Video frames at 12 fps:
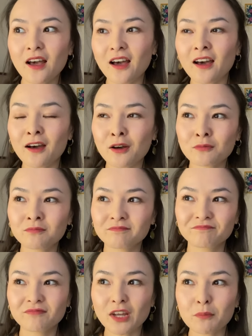
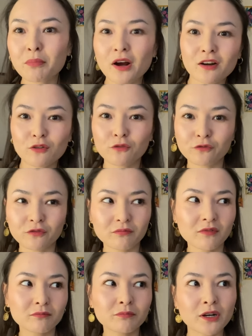part
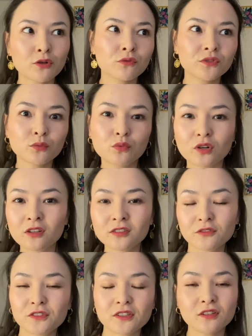of the
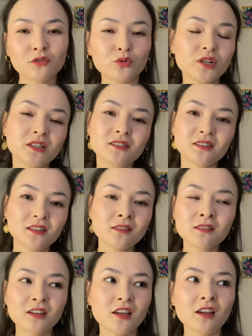world, if it's Korean
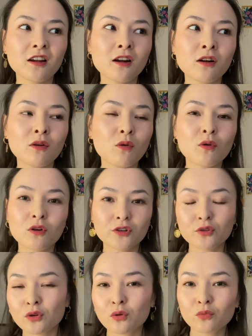skincare or,
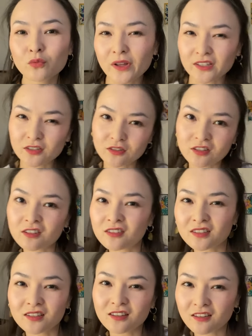you know, Western
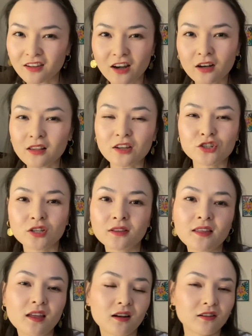skincare like
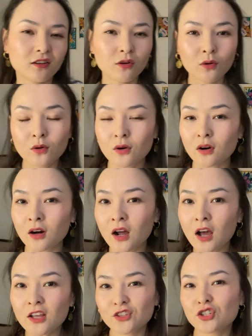Chanel or
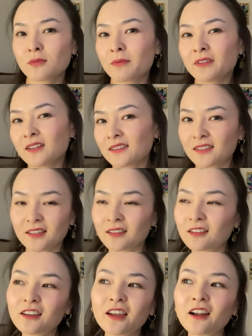Japanese
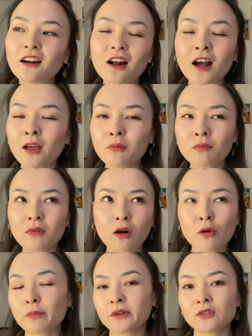skincare, I'm
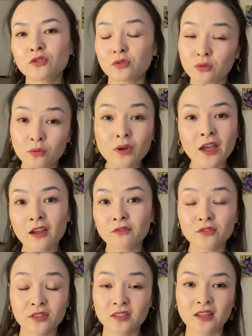open to
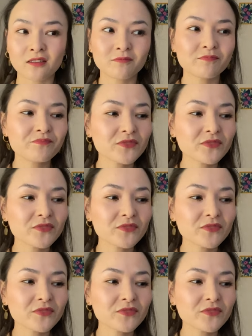everything.